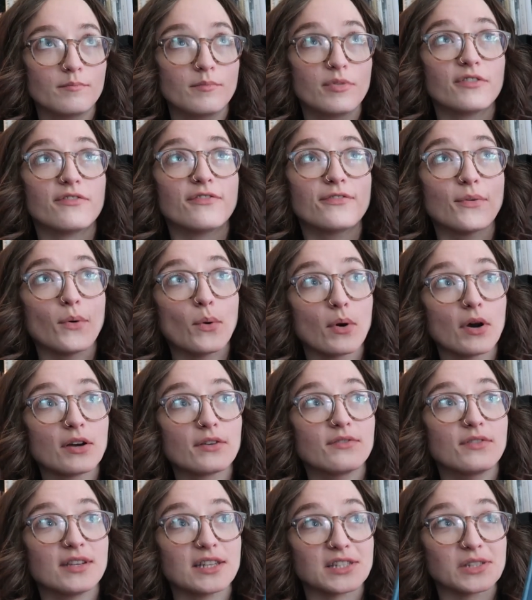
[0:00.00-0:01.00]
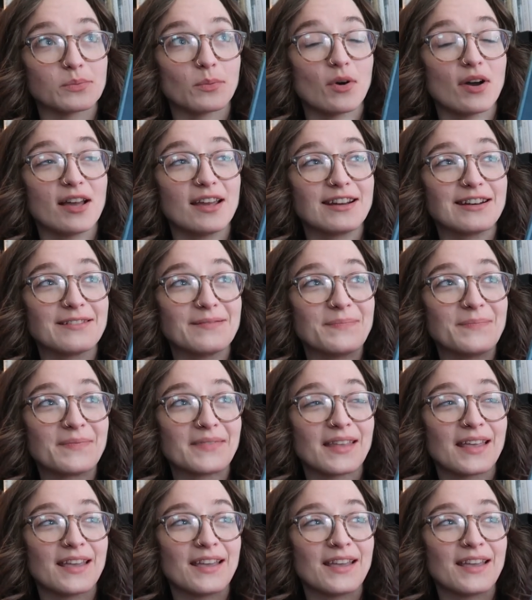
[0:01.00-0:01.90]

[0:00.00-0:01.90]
before this one